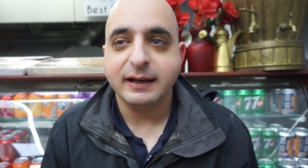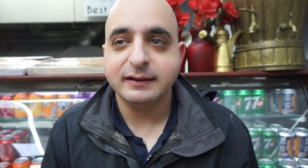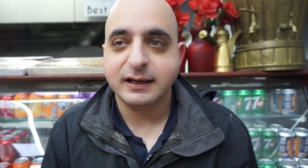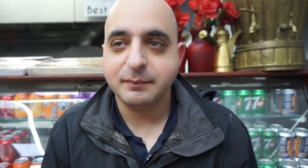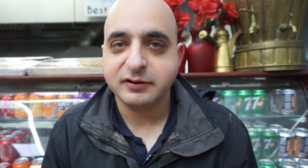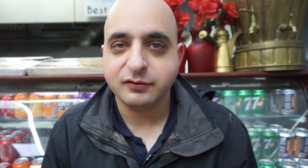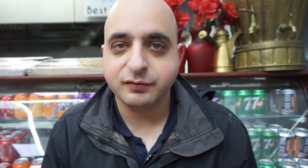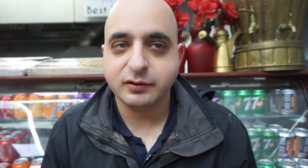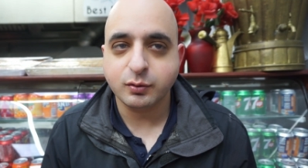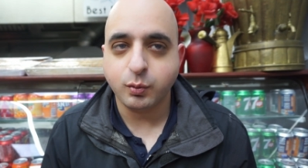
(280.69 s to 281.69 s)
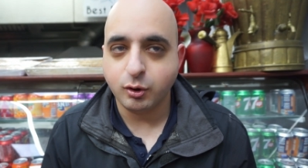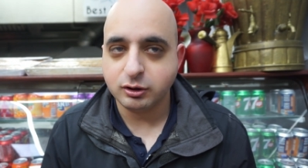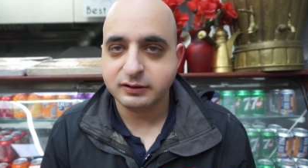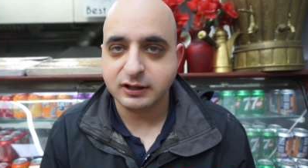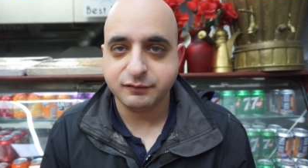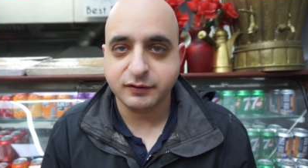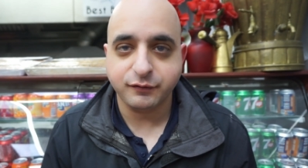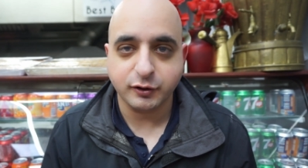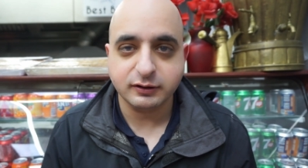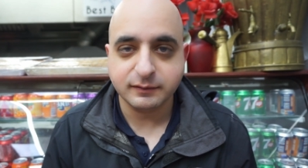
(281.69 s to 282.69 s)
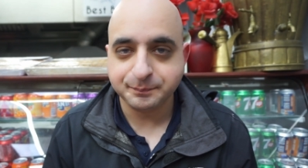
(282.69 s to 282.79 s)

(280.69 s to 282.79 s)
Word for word: In terms of quality of the food,